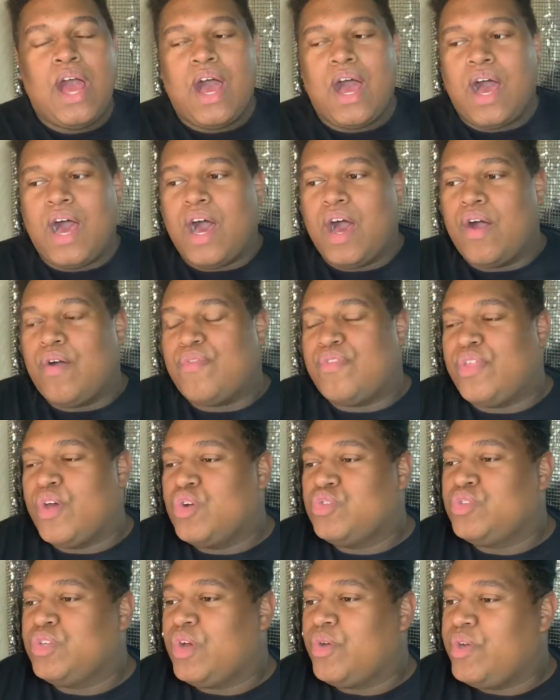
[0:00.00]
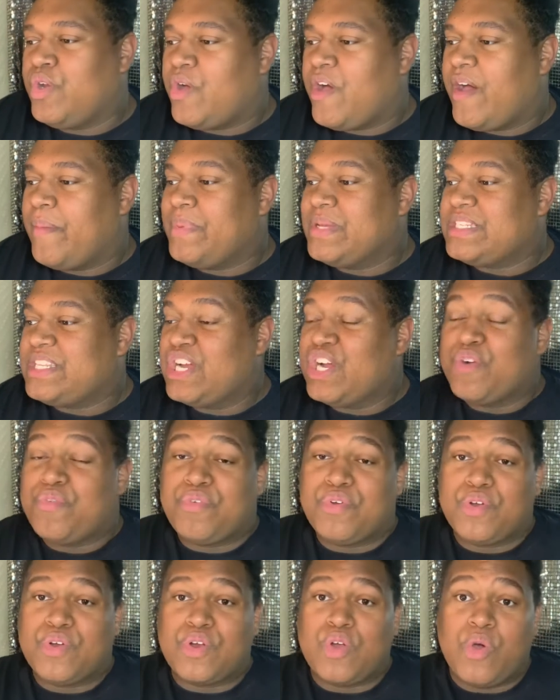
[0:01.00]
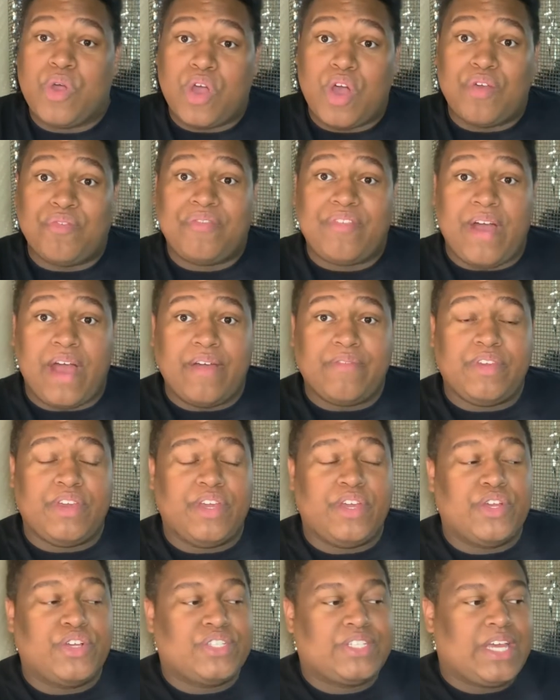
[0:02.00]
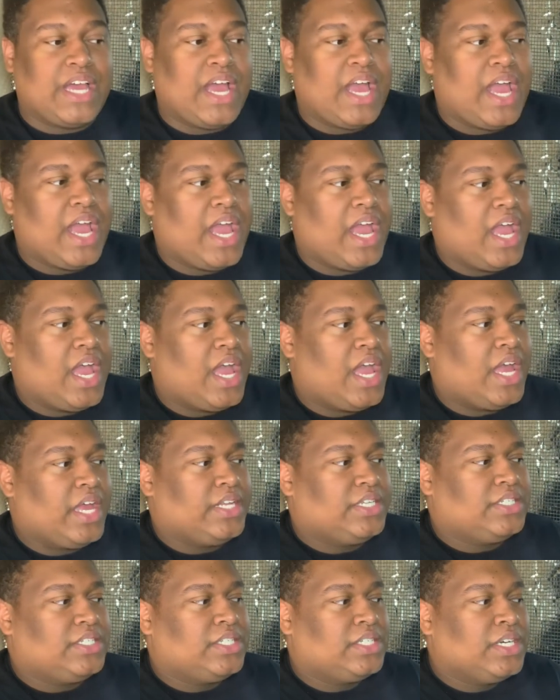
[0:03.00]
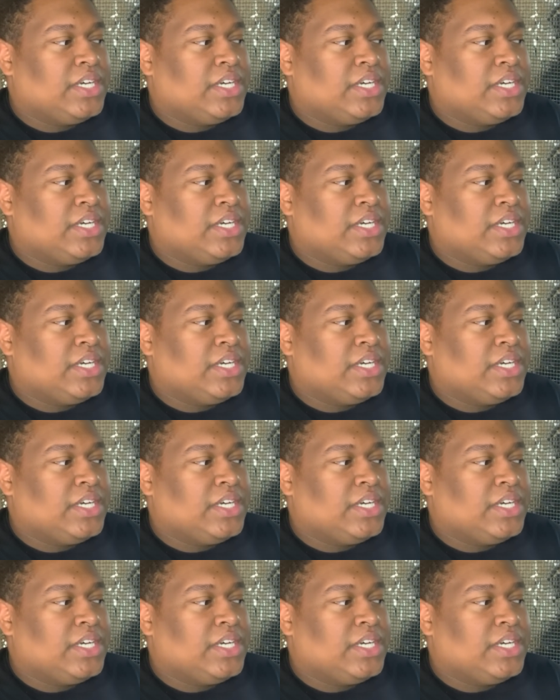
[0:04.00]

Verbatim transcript: Uh, for those who don't know, I've been single for going on five years, and